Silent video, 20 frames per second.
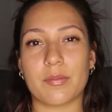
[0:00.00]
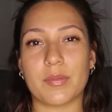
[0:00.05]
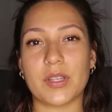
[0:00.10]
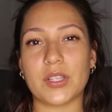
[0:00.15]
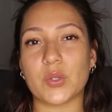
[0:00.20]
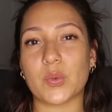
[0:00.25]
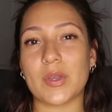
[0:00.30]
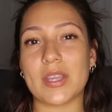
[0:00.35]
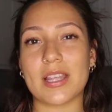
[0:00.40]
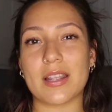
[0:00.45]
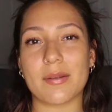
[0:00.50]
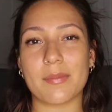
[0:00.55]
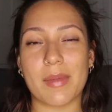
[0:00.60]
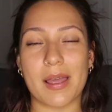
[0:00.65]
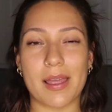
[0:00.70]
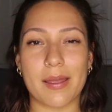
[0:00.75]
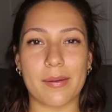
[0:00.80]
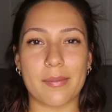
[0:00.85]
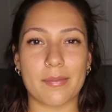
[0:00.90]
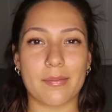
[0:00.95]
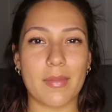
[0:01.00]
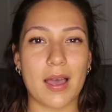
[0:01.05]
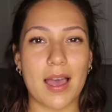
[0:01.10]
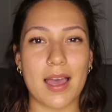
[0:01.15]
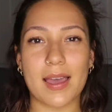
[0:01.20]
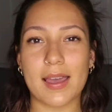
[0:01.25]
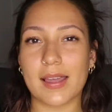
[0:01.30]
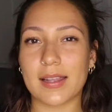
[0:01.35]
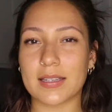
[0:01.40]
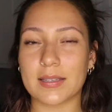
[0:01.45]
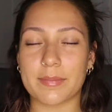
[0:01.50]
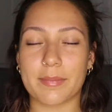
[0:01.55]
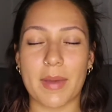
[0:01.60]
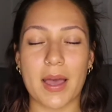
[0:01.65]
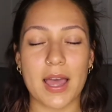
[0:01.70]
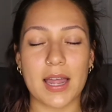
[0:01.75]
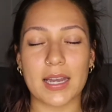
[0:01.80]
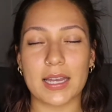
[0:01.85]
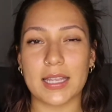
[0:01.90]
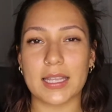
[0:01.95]
between my mind,
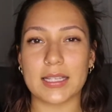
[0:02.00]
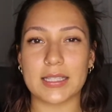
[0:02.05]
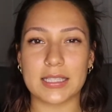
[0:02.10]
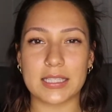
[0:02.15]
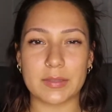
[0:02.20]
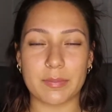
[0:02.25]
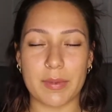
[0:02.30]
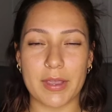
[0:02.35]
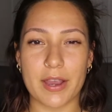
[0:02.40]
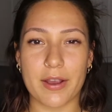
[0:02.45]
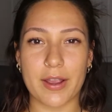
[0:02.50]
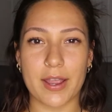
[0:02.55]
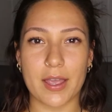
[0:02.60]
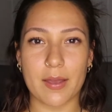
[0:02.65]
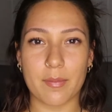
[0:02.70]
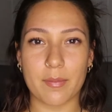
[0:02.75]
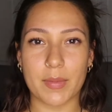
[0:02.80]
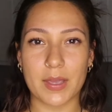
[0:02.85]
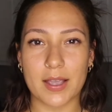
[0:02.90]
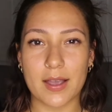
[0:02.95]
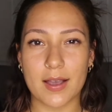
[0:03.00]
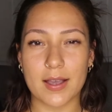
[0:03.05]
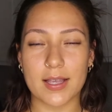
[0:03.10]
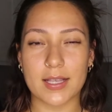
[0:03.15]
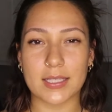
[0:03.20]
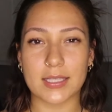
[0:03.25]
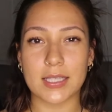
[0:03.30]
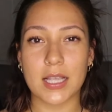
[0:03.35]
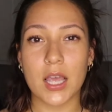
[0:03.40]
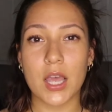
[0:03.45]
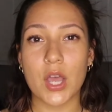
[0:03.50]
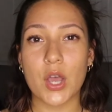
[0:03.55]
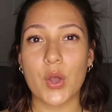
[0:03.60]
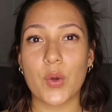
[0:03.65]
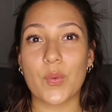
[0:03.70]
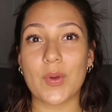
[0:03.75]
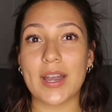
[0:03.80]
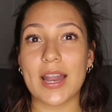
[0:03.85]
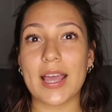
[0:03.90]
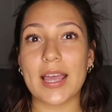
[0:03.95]
body, and spirit, because
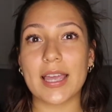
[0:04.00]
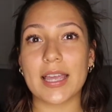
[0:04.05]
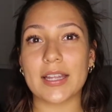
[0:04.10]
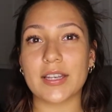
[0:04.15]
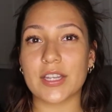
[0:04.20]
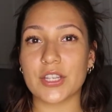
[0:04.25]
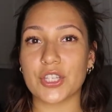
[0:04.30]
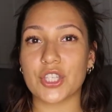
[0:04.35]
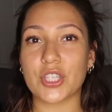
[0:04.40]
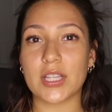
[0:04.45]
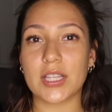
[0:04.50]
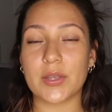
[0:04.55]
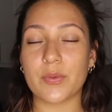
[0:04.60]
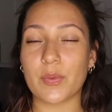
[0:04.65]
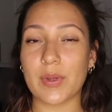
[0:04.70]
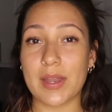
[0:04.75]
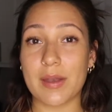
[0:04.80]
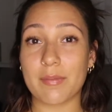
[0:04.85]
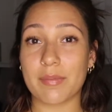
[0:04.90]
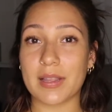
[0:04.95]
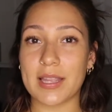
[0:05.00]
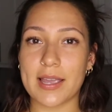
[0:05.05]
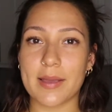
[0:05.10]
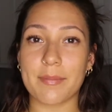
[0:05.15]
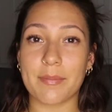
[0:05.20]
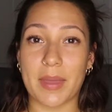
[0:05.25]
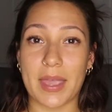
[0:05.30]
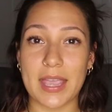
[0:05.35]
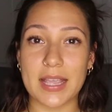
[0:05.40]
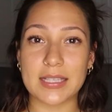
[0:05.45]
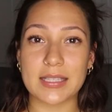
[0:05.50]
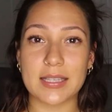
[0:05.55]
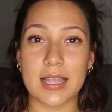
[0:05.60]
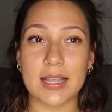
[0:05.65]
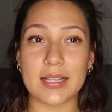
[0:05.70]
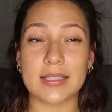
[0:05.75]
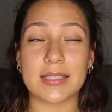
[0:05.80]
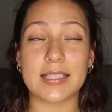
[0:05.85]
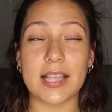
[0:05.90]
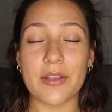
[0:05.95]
when I initially went plant-based,
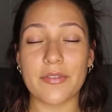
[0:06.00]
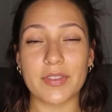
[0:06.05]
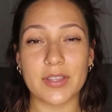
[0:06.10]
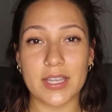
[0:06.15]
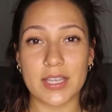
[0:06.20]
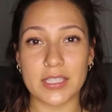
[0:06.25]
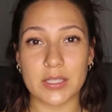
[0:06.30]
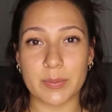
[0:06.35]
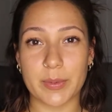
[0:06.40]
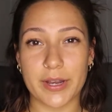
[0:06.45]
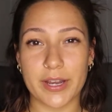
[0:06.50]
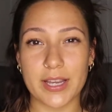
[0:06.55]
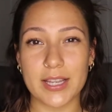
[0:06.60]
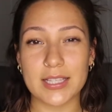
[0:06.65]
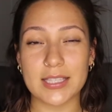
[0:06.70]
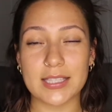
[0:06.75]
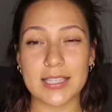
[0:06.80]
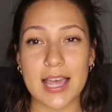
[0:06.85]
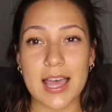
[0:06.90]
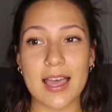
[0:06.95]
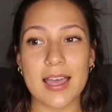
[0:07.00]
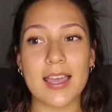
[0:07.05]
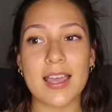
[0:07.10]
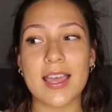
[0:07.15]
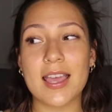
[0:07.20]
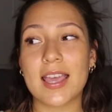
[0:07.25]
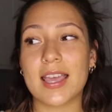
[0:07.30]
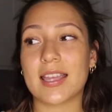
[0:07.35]
I definitely experienced that,